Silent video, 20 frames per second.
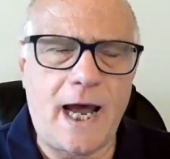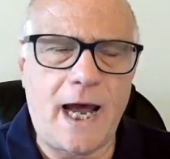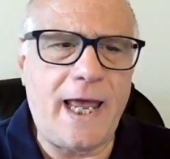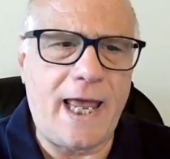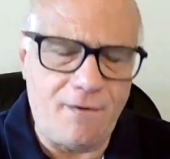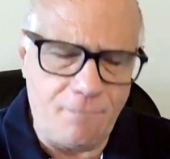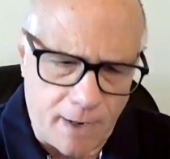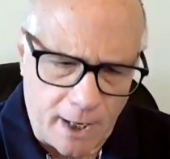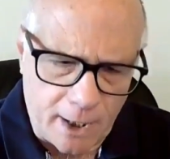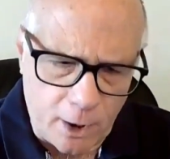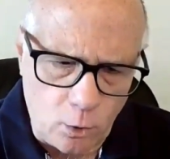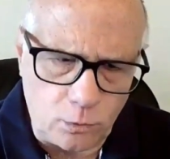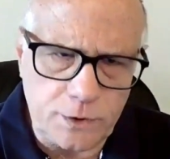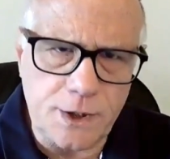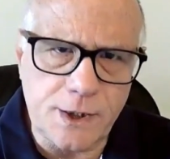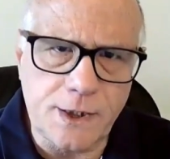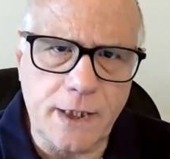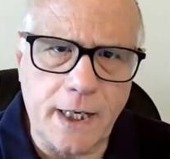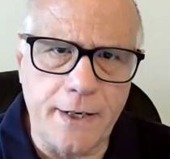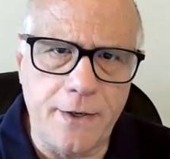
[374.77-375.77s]
I have my own
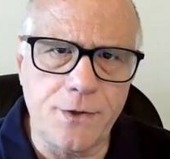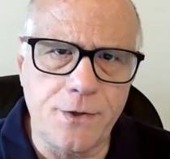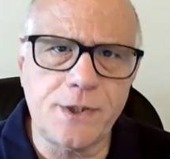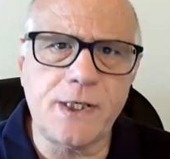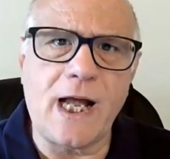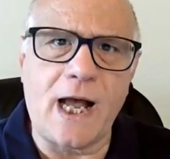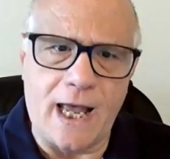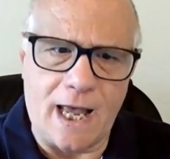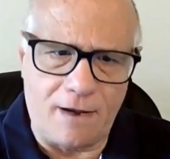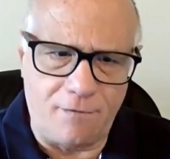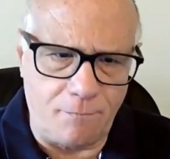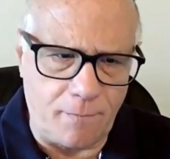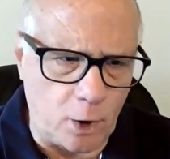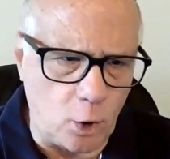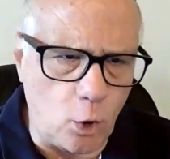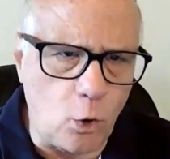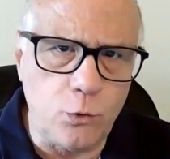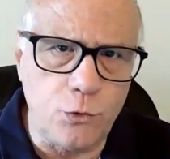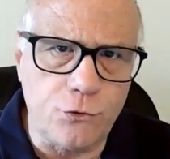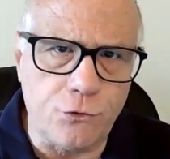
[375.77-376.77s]
desires. I have
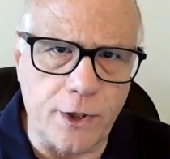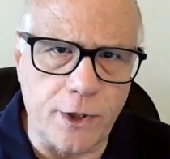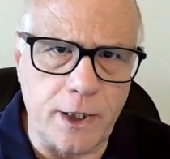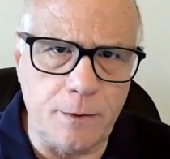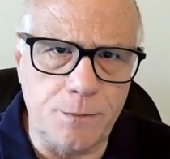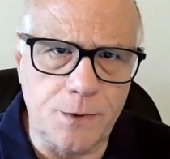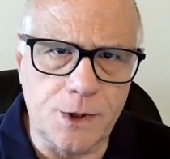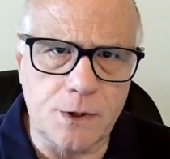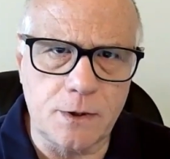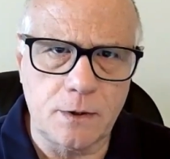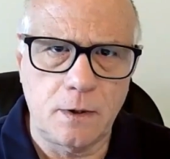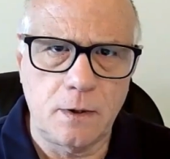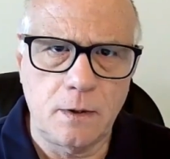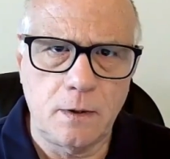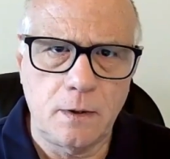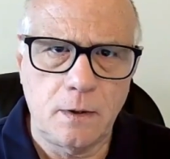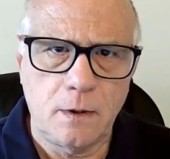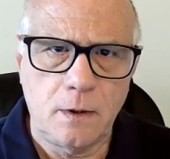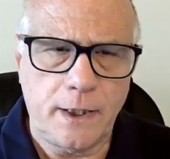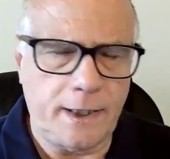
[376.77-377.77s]
my own dreams.
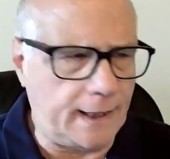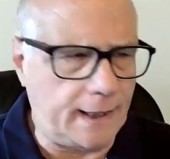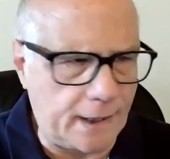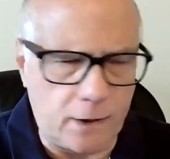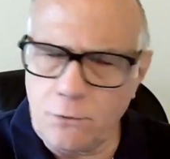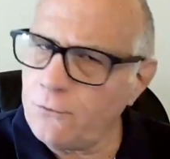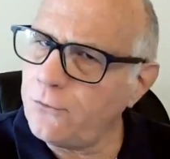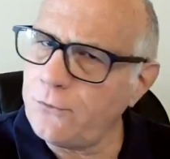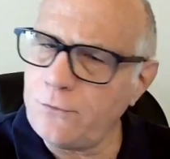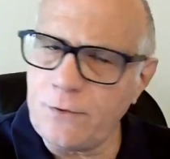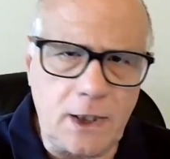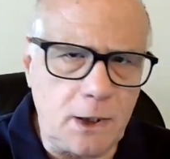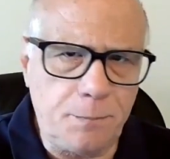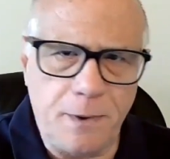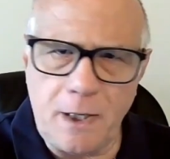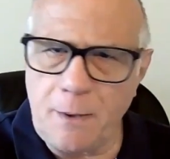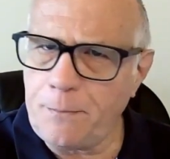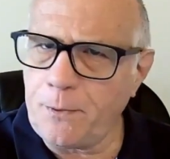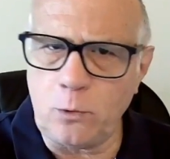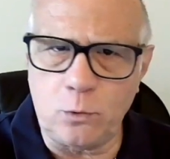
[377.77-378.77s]
And I don't
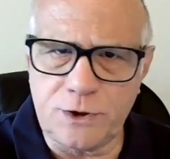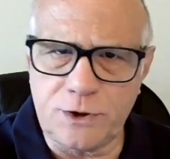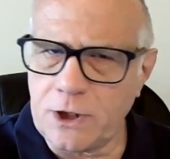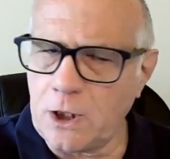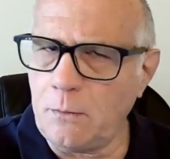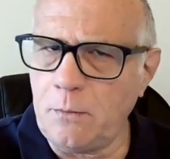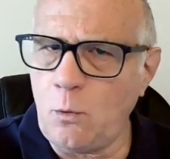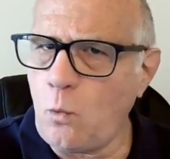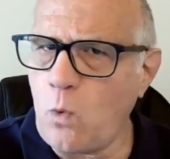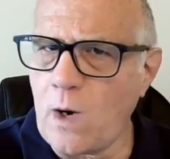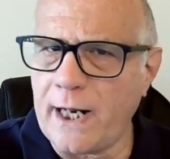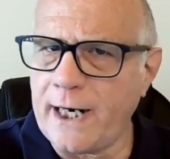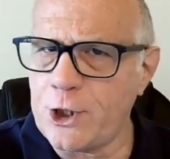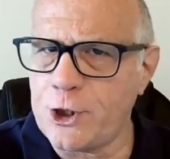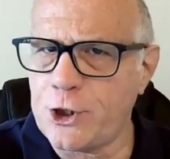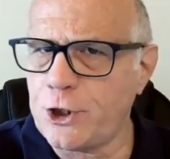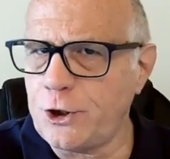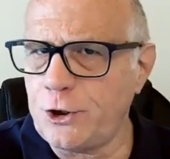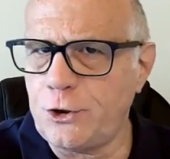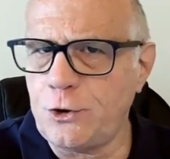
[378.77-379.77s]
need people who tell me what I
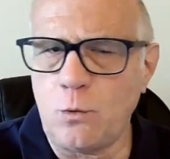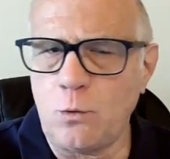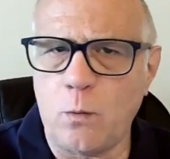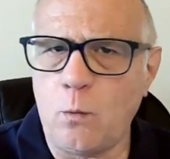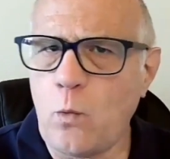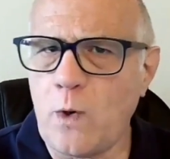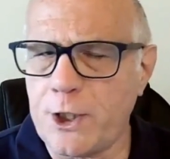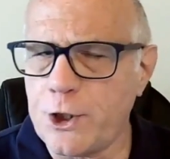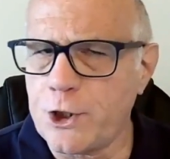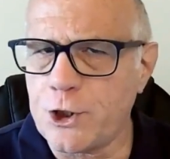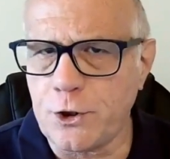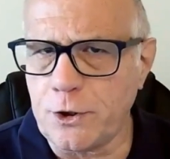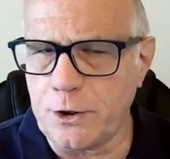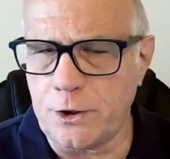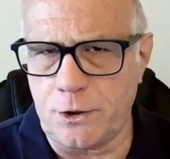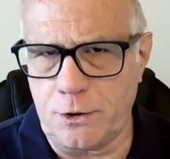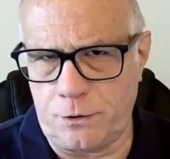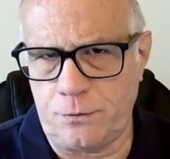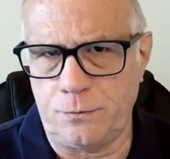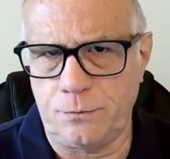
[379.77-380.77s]
should do or what I
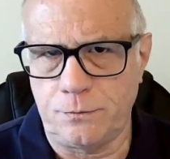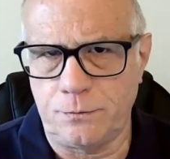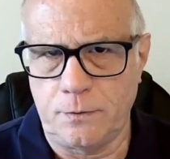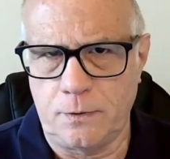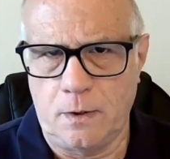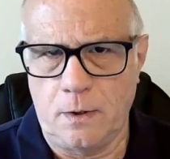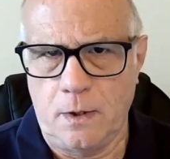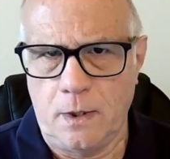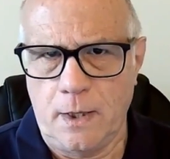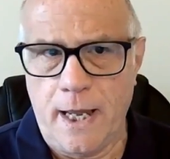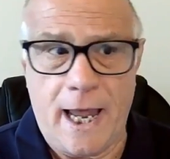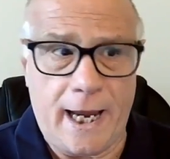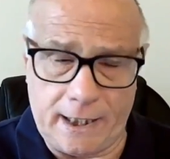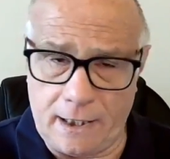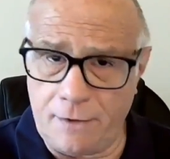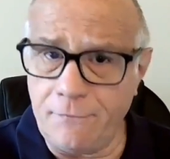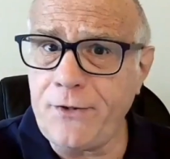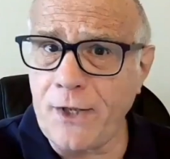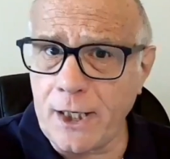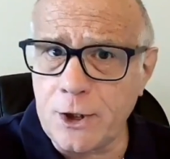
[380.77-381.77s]
shouldn't do.
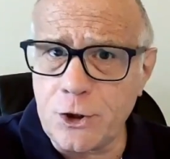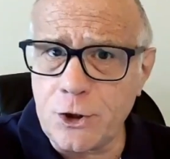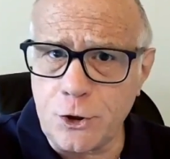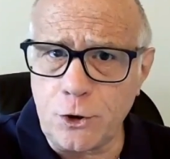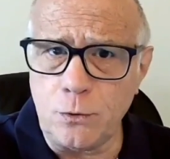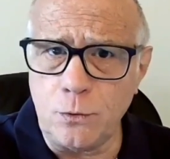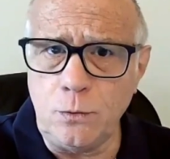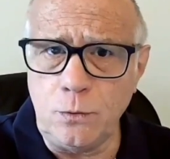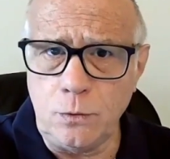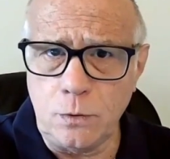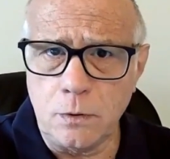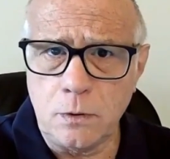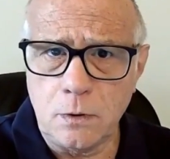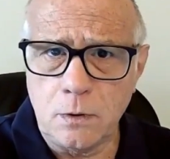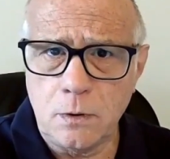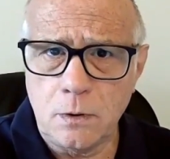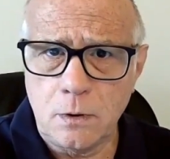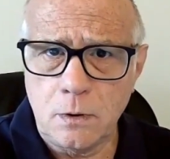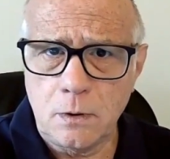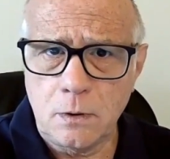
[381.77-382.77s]
And if they do,
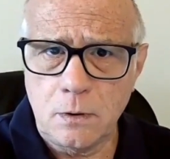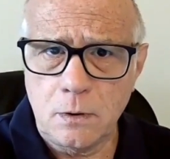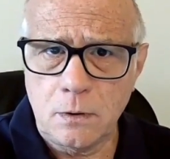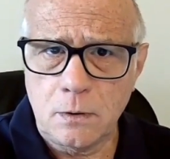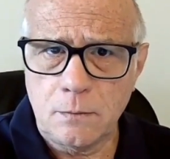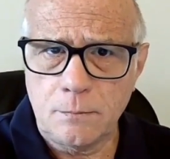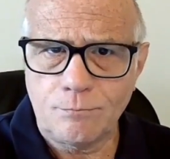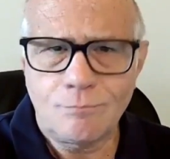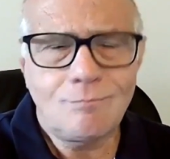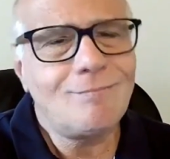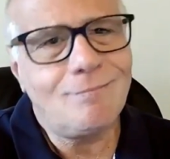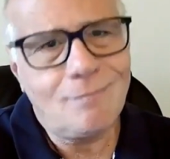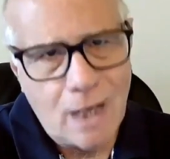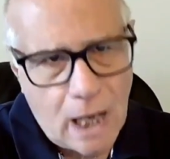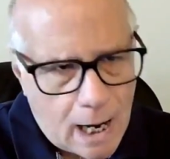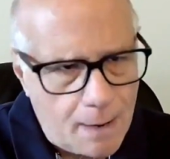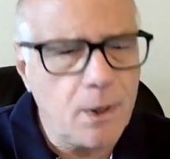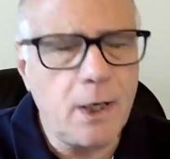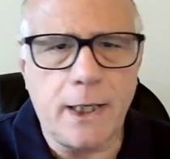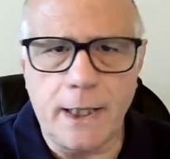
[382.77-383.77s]

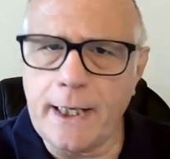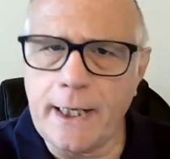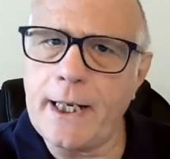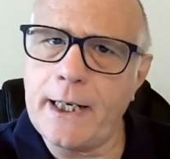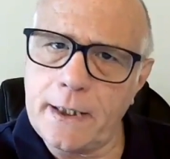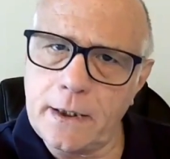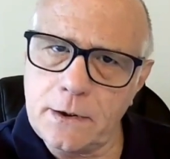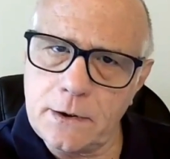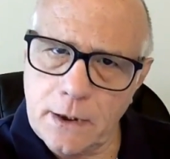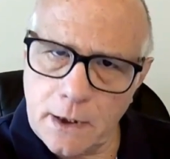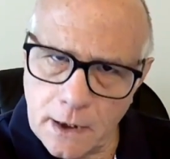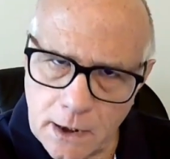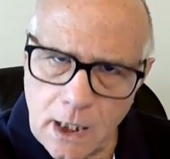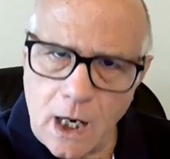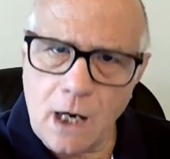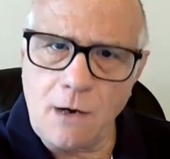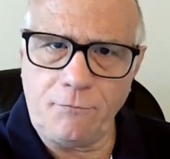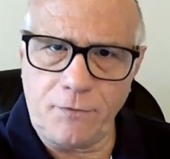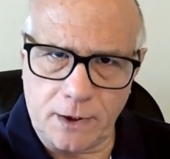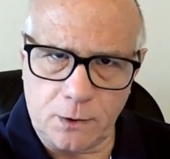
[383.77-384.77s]
I'm going to get in
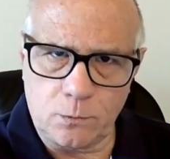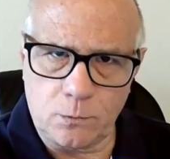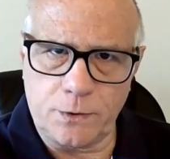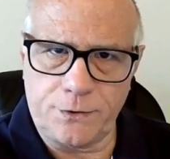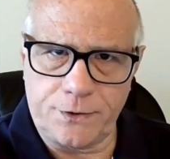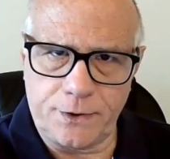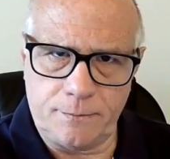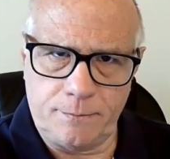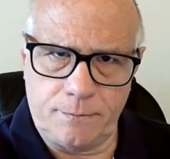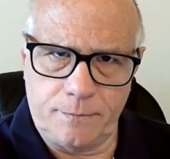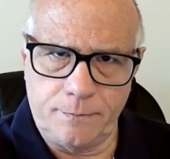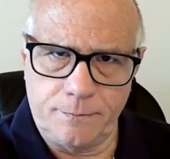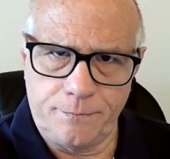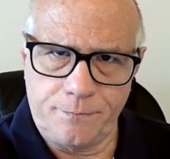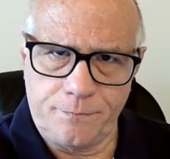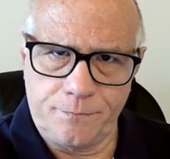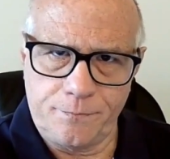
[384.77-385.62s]
conflict with them.